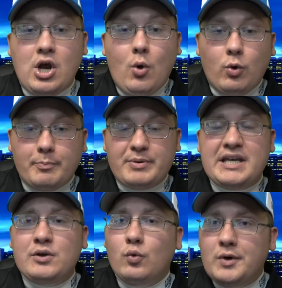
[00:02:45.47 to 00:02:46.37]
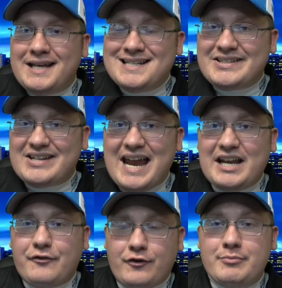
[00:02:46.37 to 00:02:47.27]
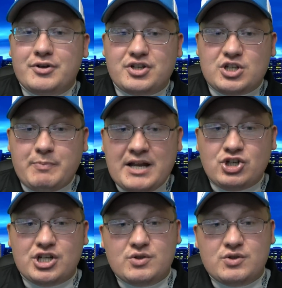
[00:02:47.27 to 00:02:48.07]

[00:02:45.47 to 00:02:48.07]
were being reinstated from their suspensions,